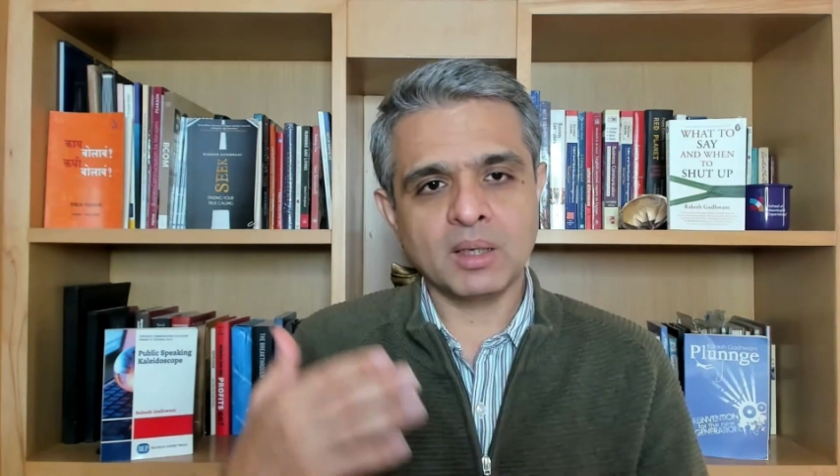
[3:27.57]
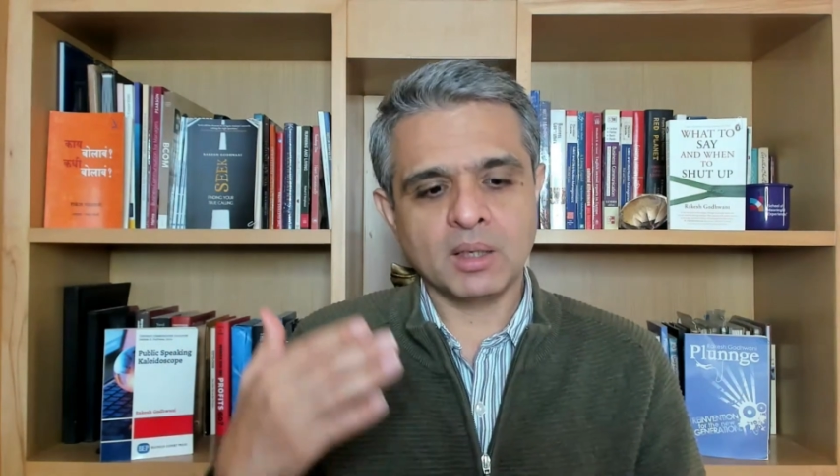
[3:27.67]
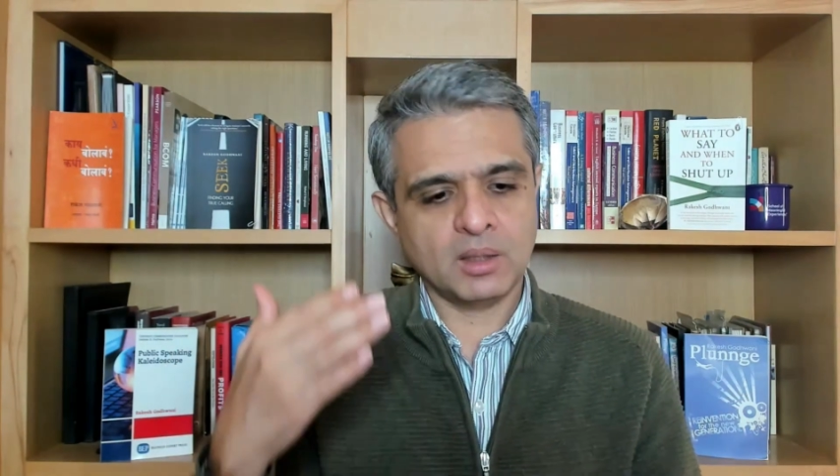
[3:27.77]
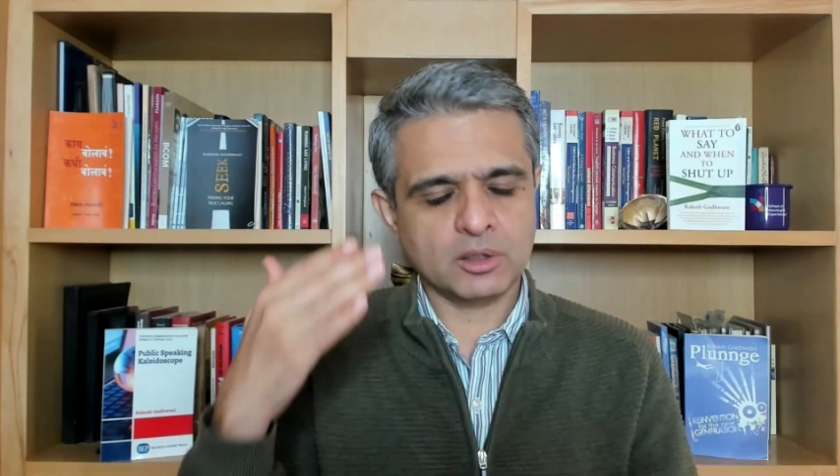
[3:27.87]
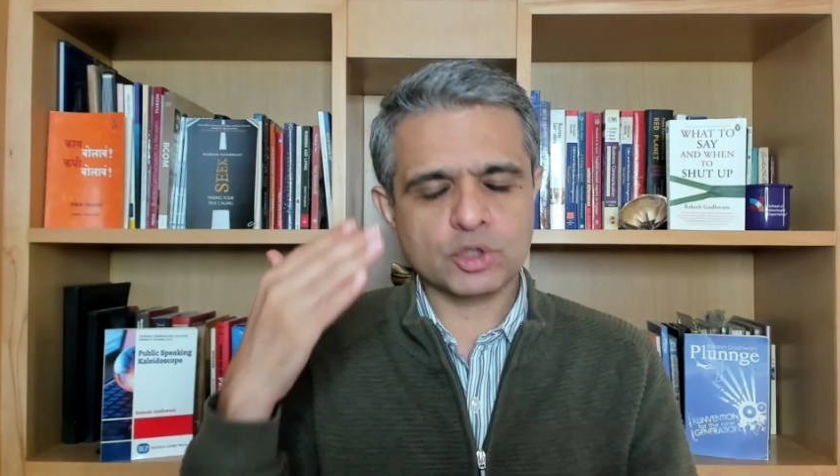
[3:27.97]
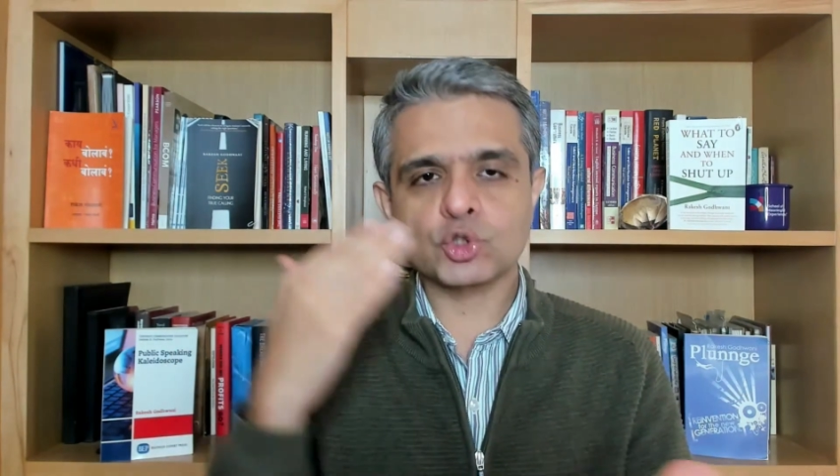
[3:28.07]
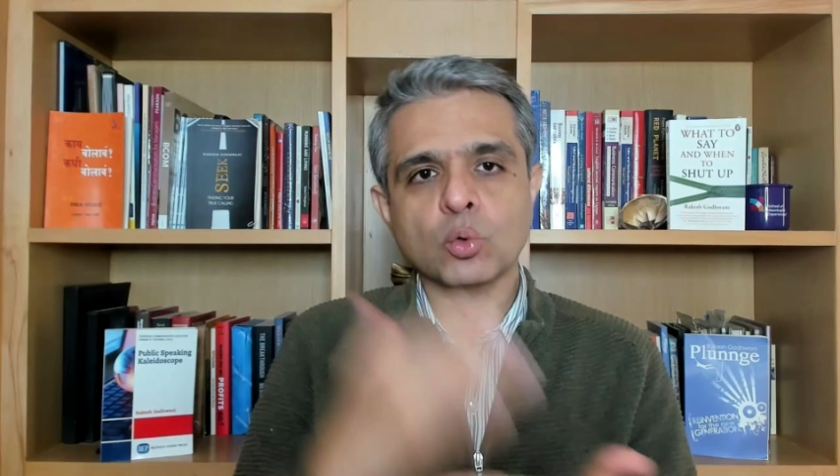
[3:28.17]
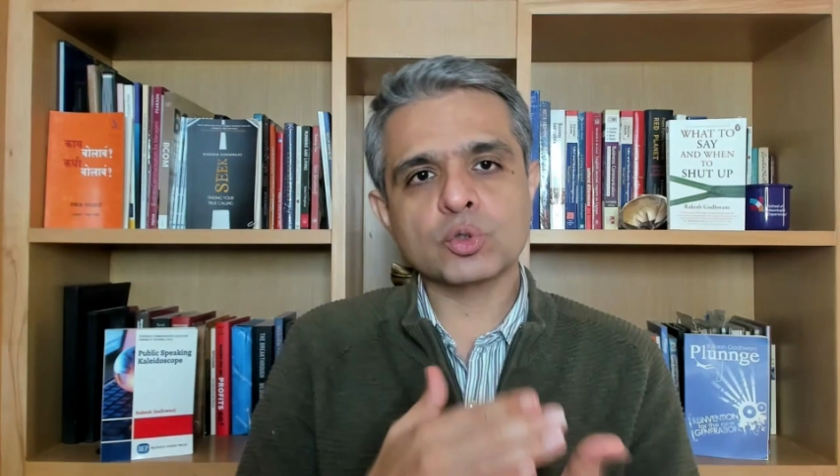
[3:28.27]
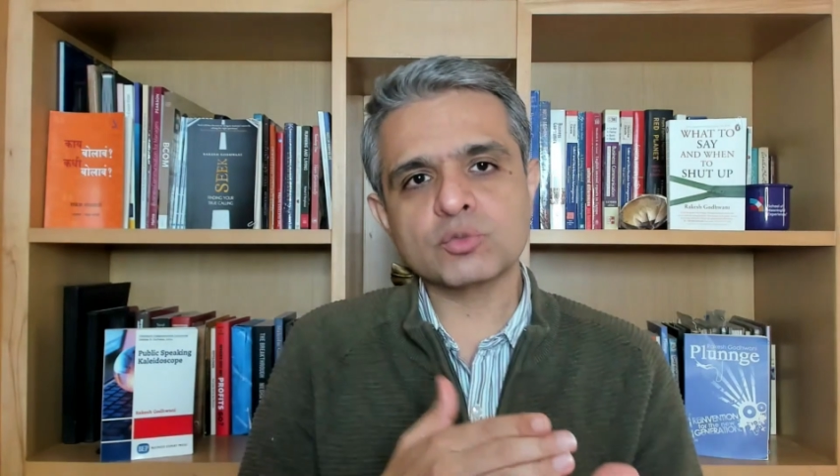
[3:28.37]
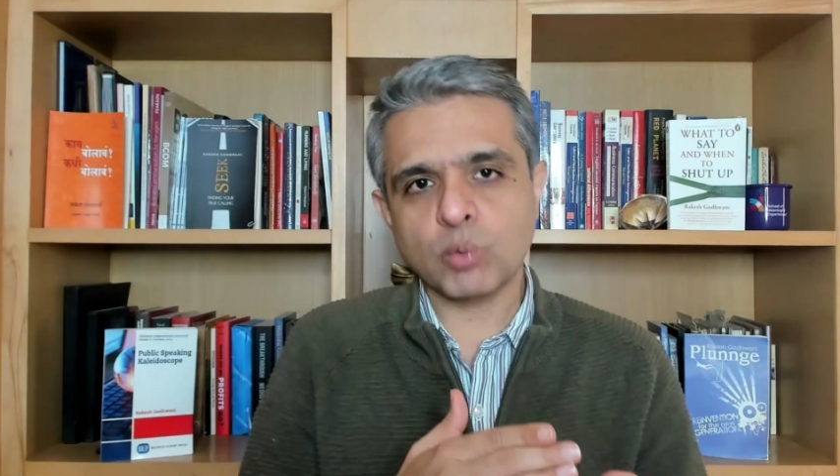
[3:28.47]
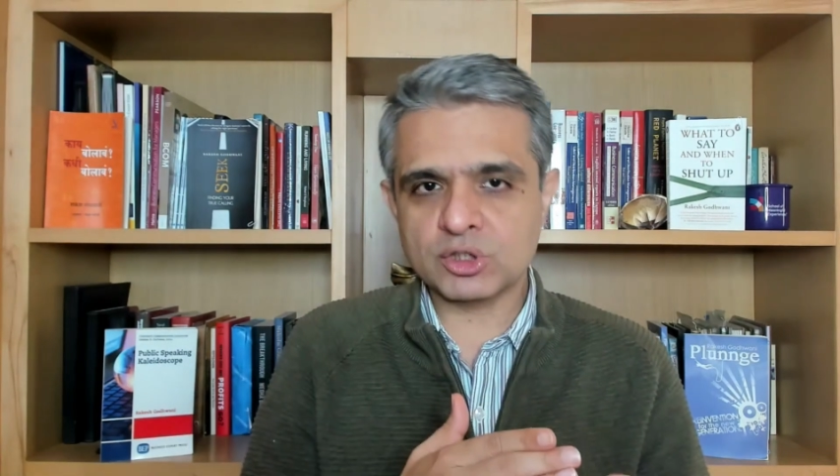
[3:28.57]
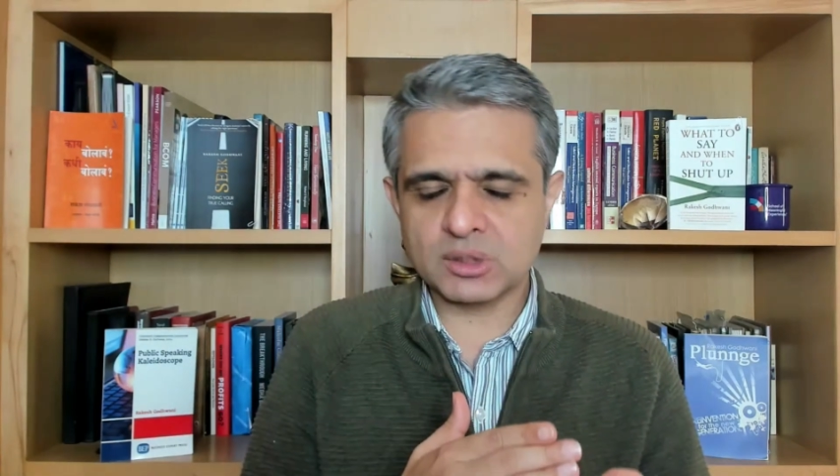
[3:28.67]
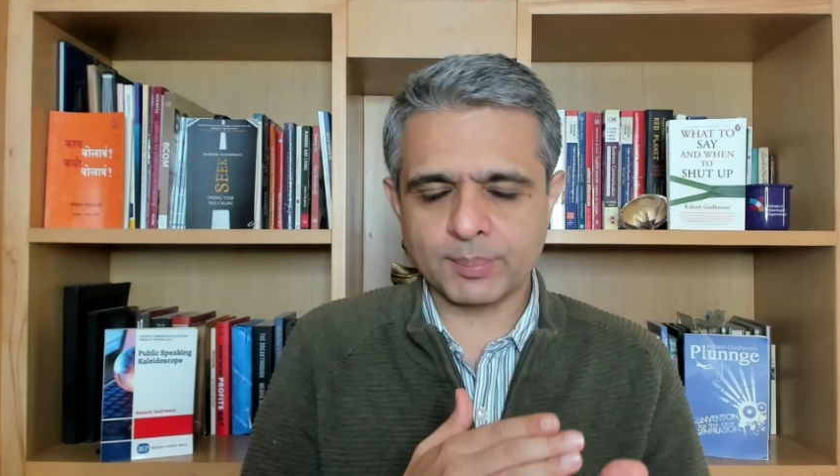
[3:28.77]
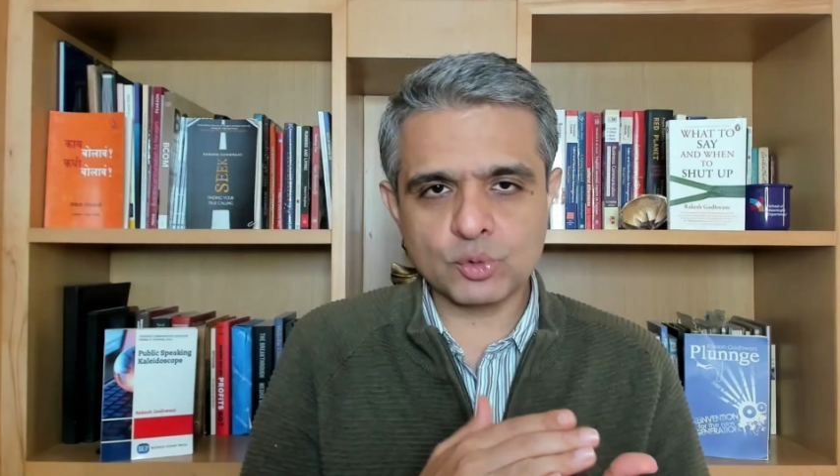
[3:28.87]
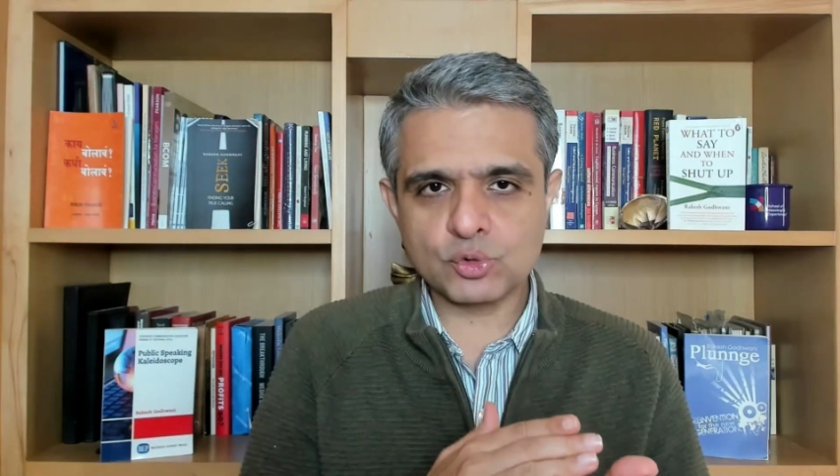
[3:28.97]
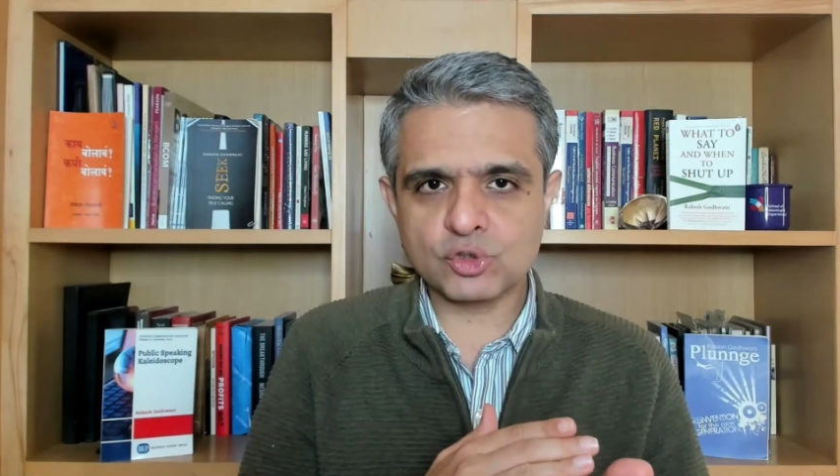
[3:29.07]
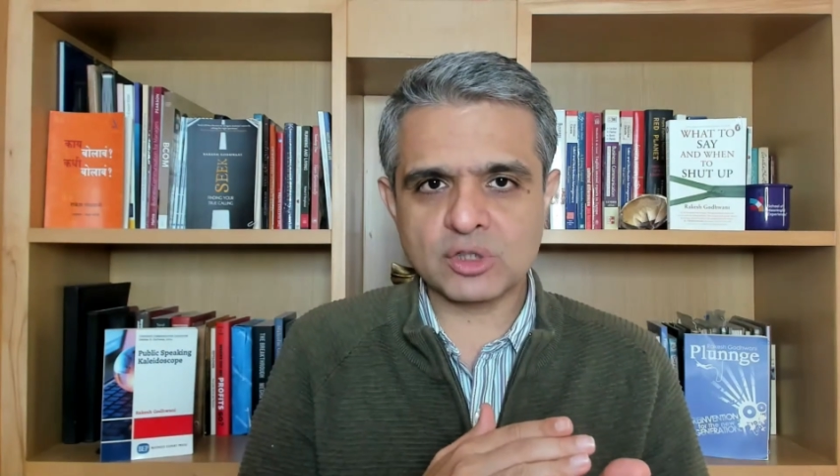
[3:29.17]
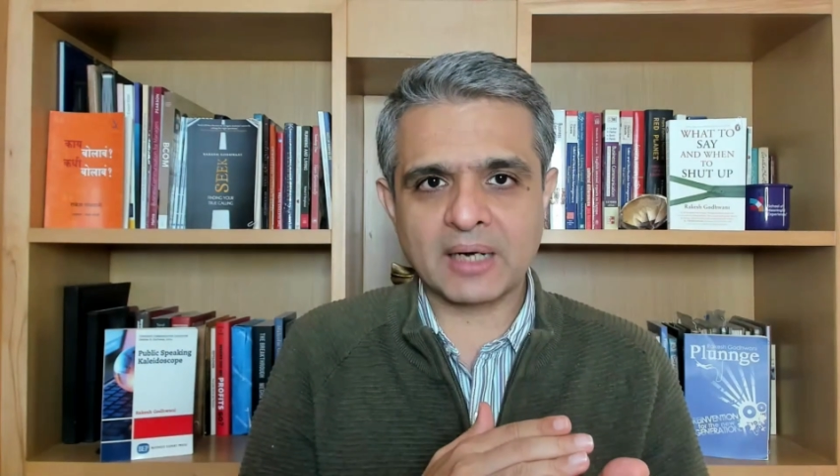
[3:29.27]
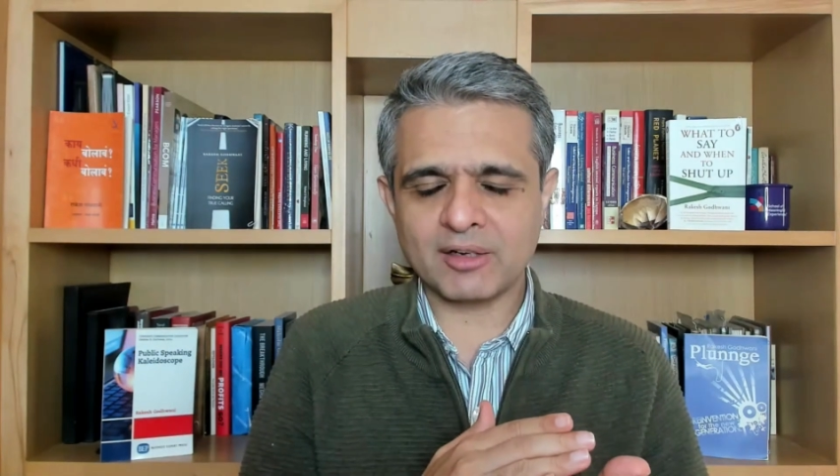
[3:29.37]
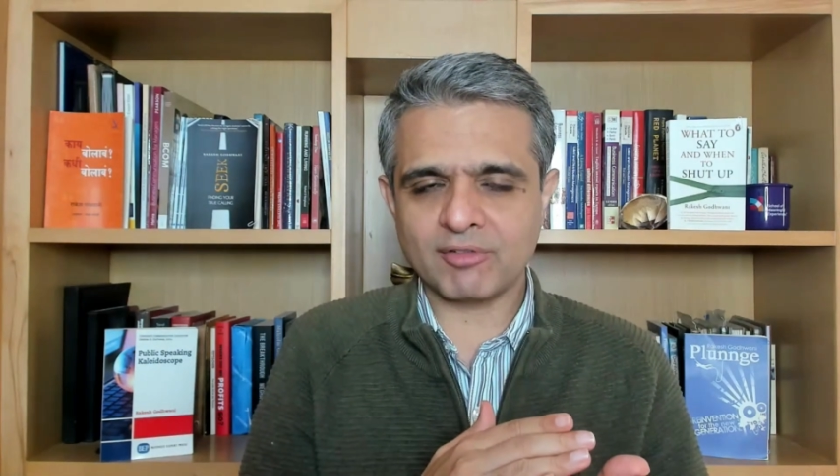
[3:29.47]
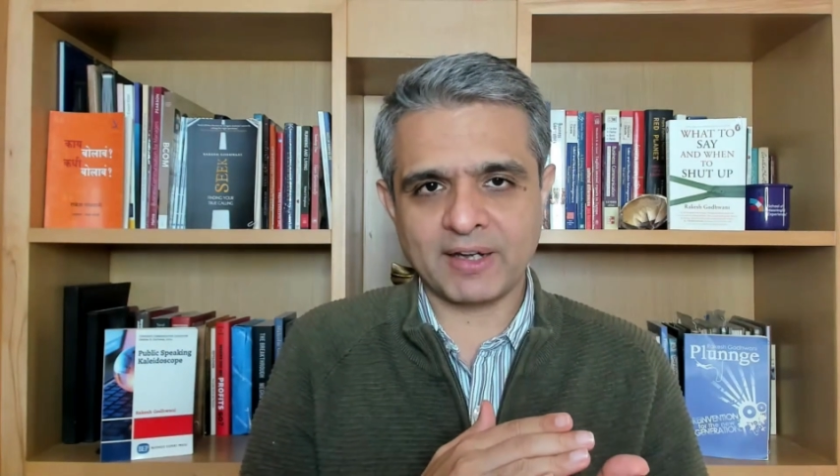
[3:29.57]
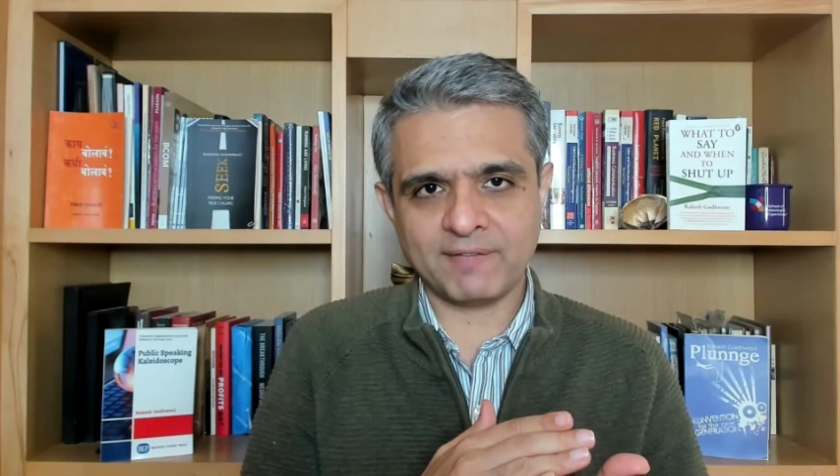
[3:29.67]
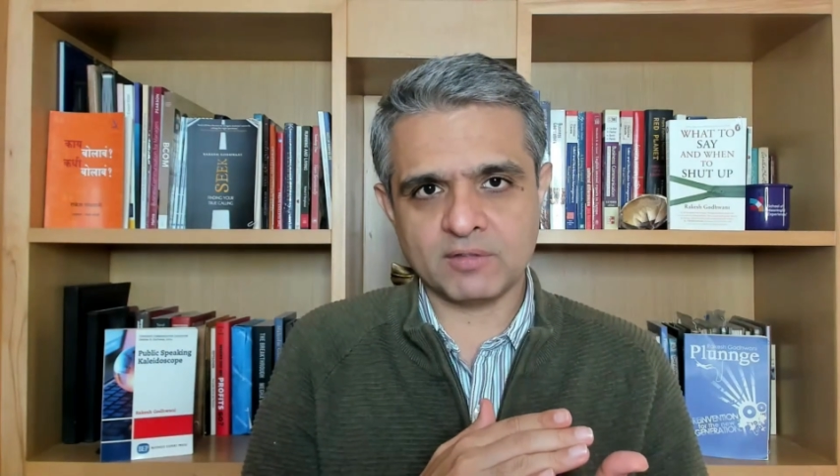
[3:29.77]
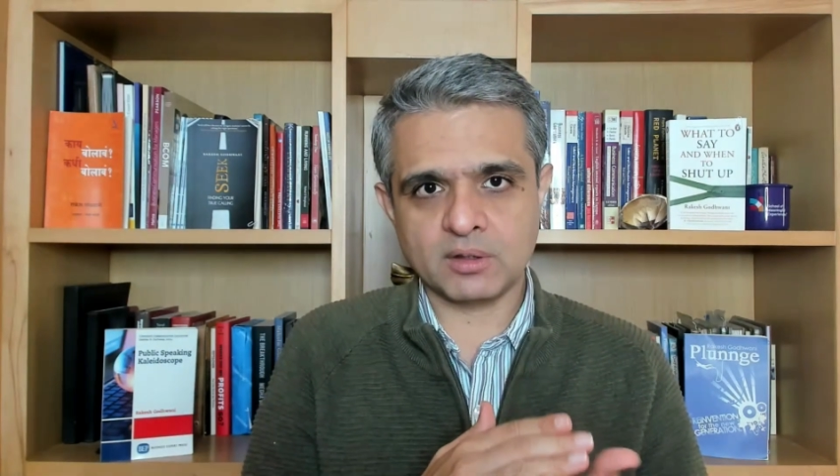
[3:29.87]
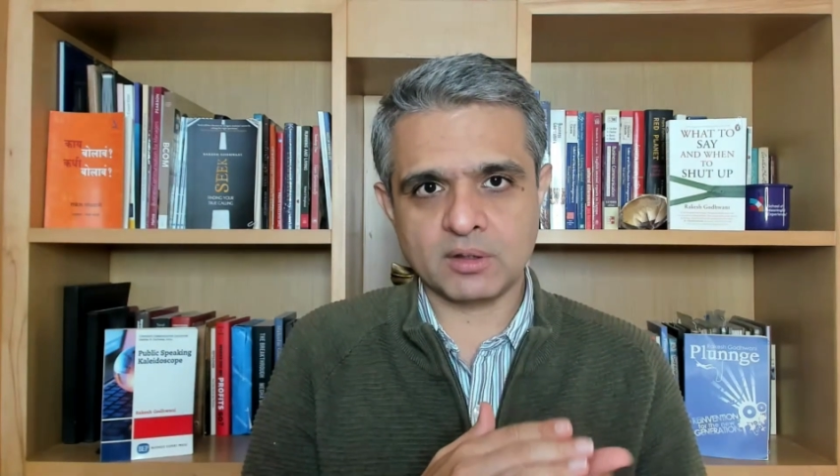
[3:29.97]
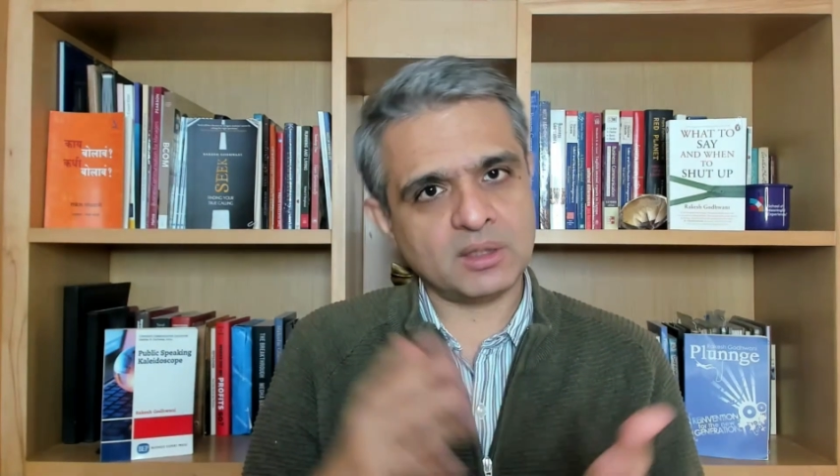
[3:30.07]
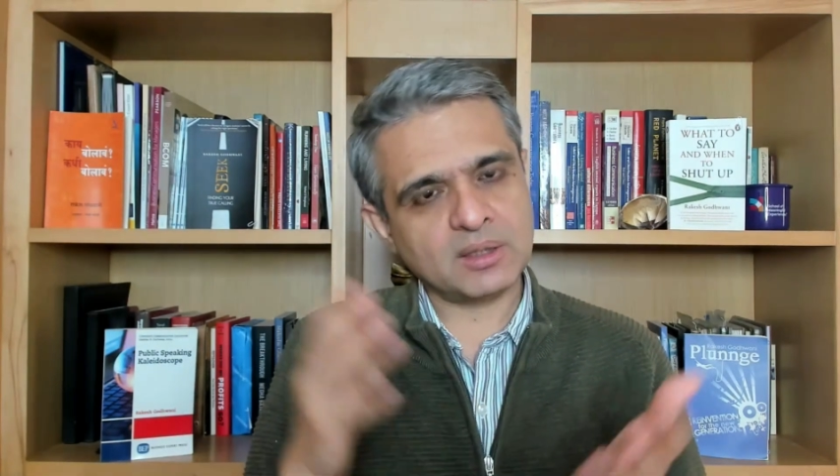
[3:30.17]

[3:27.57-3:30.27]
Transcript: The show was supposed to start at 5:30.